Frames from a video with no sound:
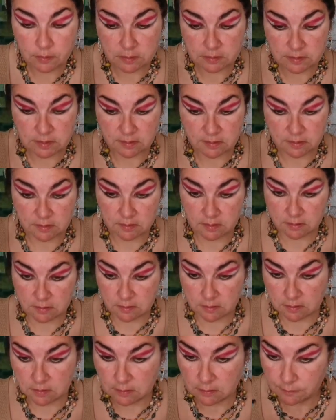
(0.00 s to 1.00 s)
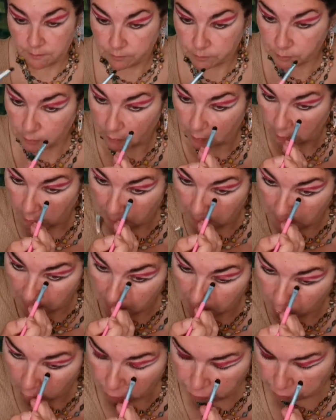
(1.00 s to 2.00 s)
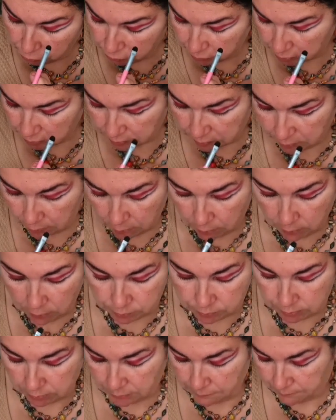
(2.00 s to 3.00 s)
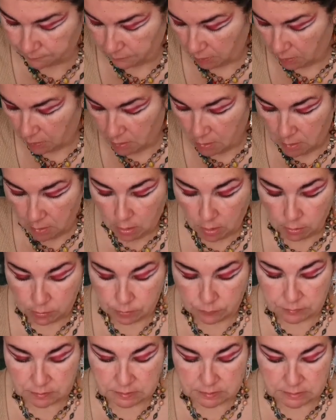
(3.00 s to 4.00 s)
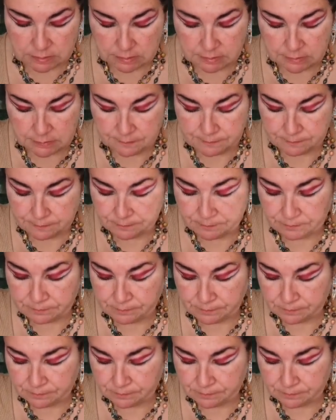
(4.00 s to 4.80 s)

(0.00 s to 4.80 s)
because I think that the autumn is the audio. Autumn is the